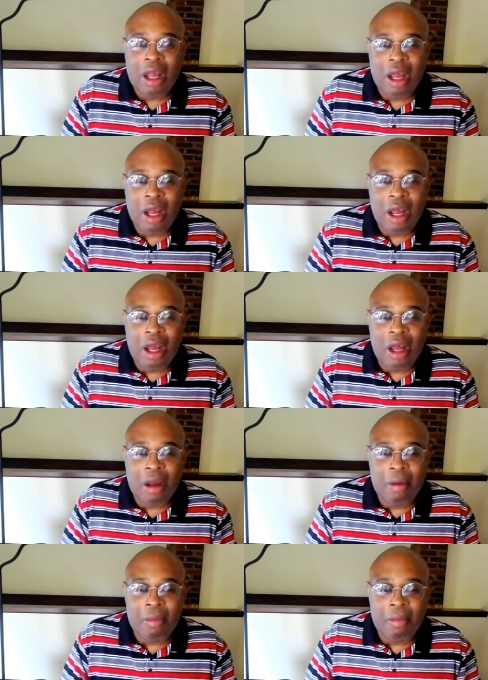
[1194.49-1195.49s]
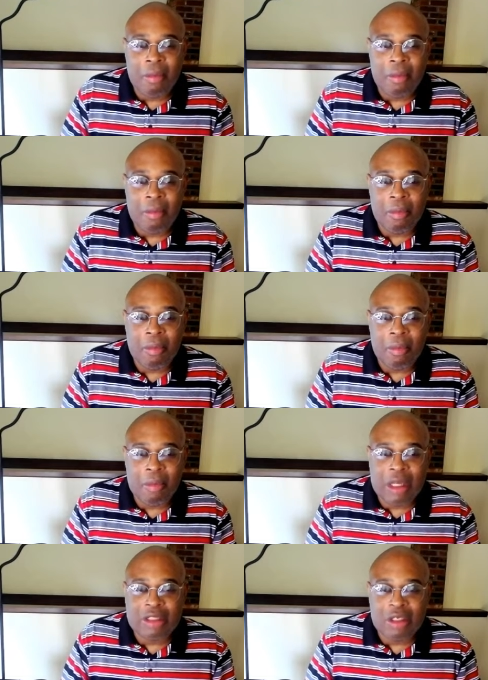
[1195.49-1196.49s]
Um,
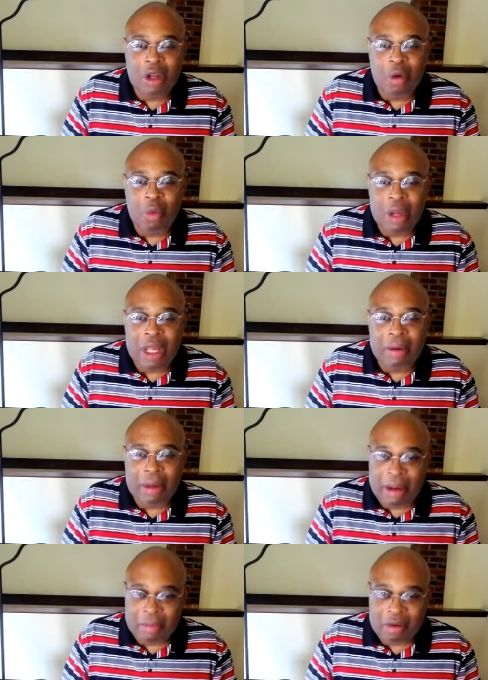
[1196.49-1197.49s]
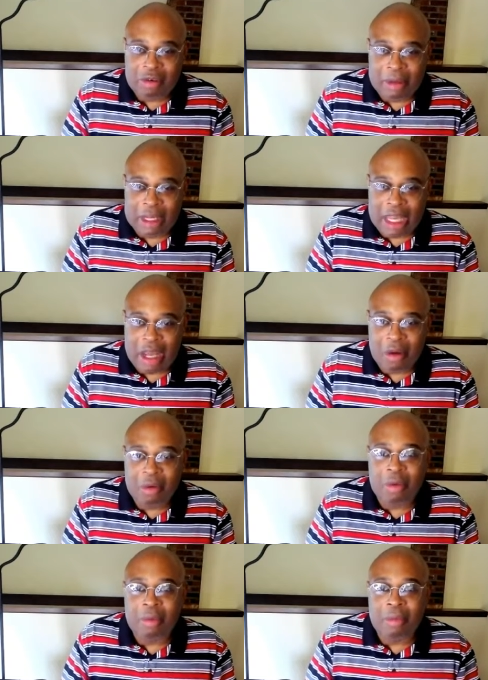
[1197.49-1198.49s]
let you know when my books will be out,
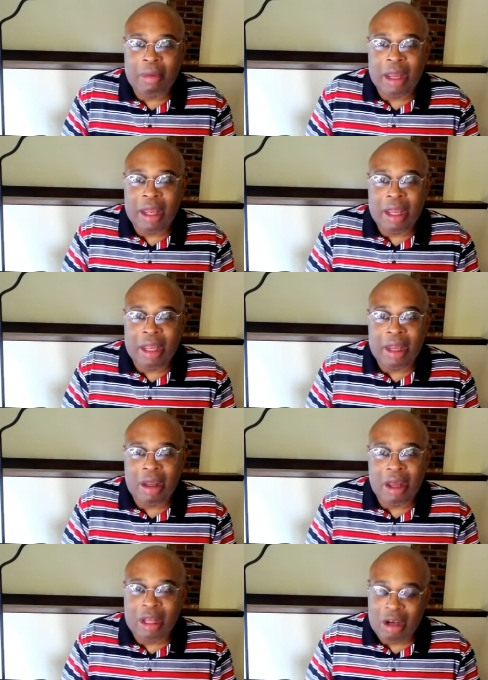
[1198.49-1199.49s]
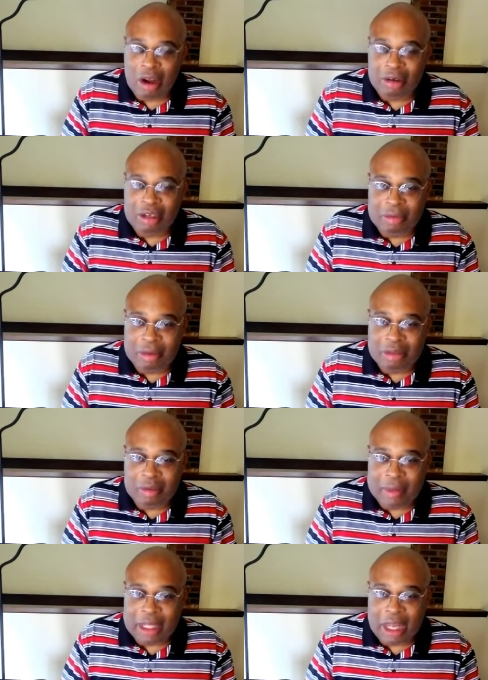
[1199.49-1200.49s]
my other authors' books will
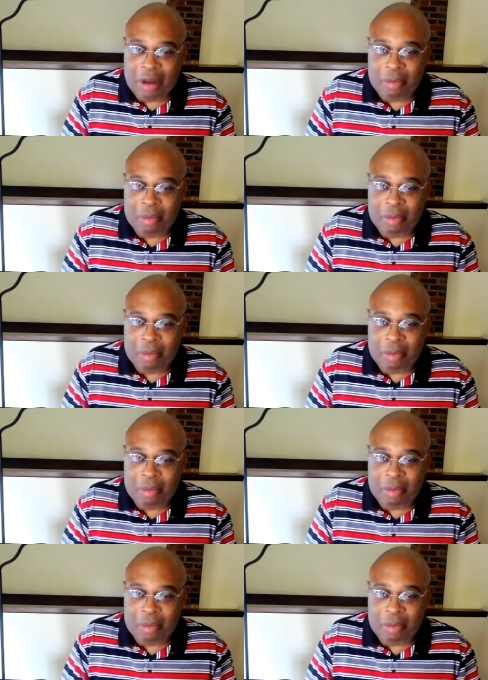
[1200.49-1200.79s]
be out.